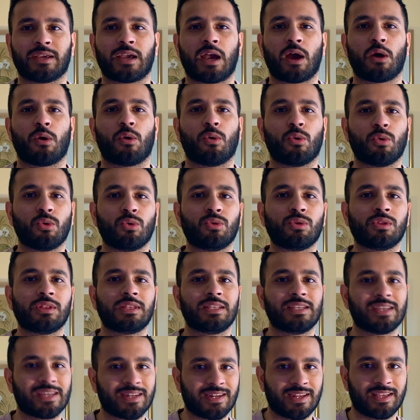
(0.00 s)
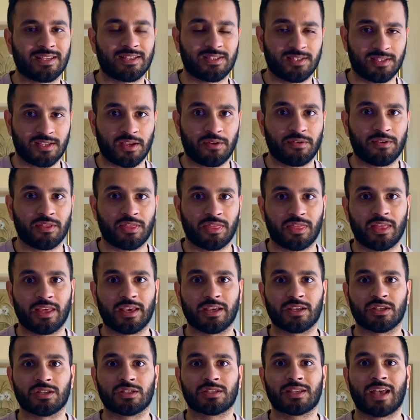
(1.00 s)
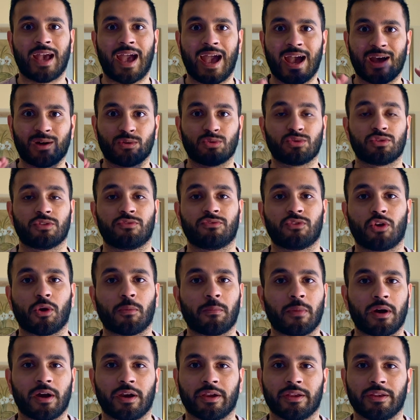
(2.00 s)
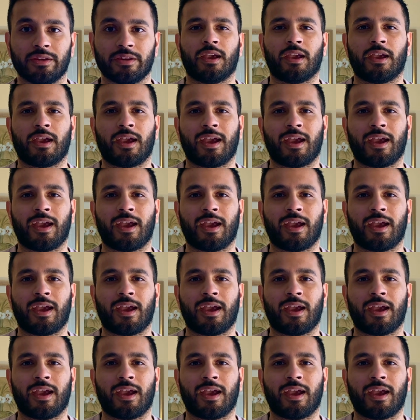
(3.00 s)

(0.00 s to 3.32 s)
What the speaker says: out all the unnecessary things out of your mind.